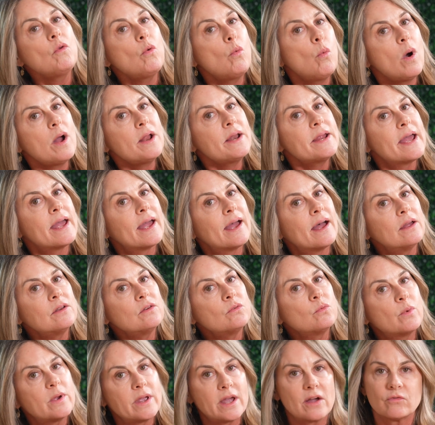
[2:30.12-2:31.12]
the one
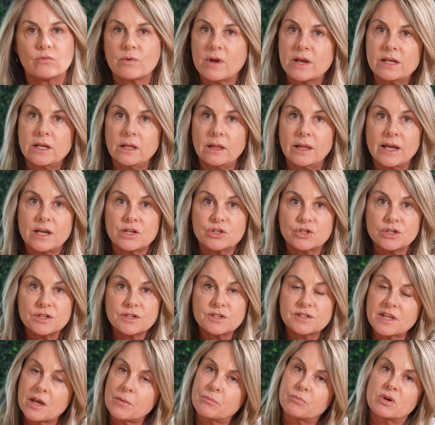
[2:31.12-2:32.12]
hand, we have
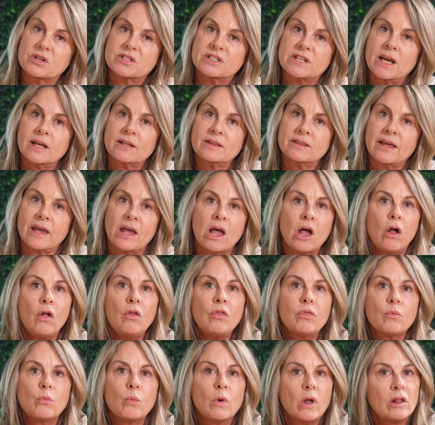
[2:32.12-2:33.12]
regulations that protect the
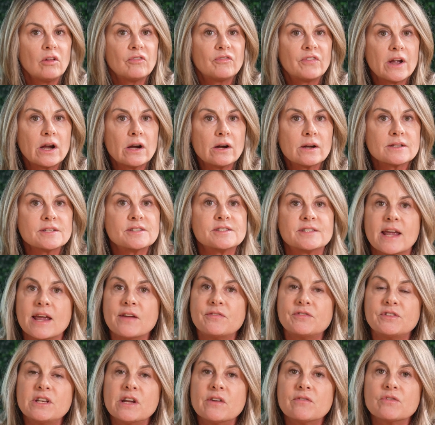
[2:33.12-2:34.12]
health, welfare, and
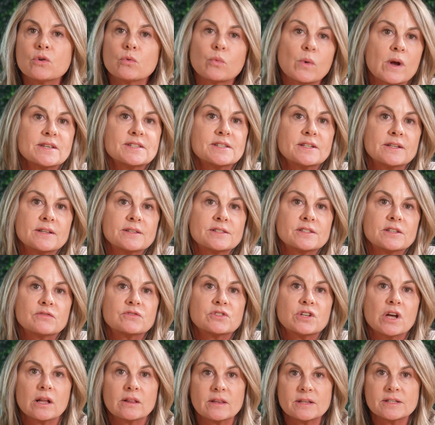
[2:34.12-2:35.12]
safety of the residents
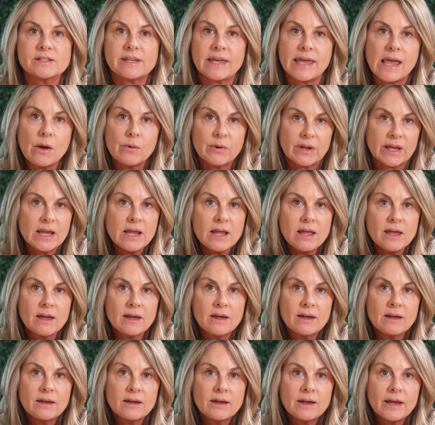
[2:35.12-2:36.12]
of Douglas County.
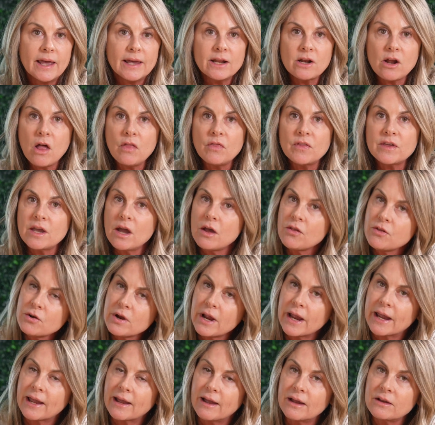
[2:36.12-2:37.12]
And on the other
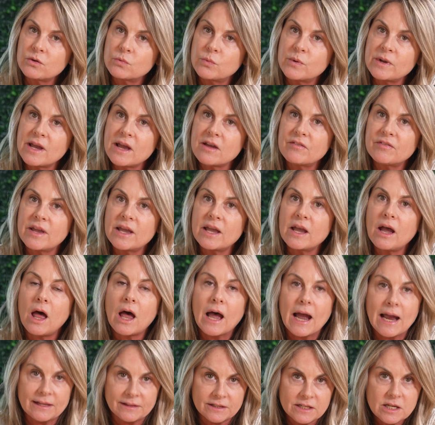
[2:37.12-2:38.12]
hand, we have a
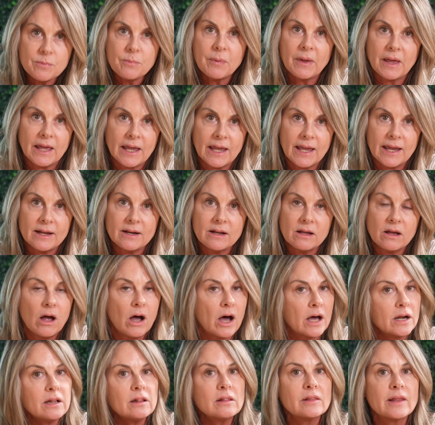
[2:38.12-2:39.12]
highly paid,
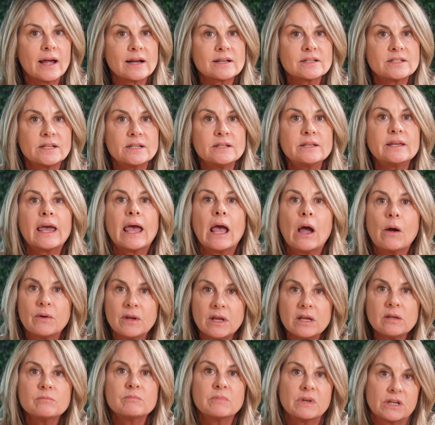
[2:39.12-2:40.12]
unelected
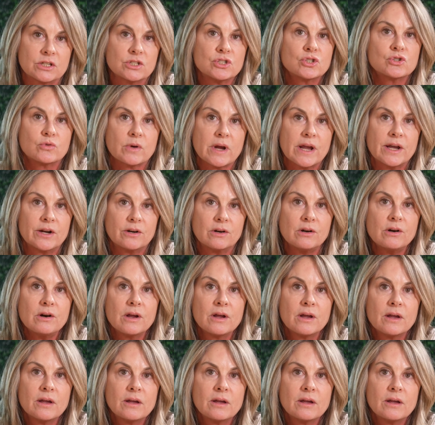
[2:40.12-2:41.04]
county administrator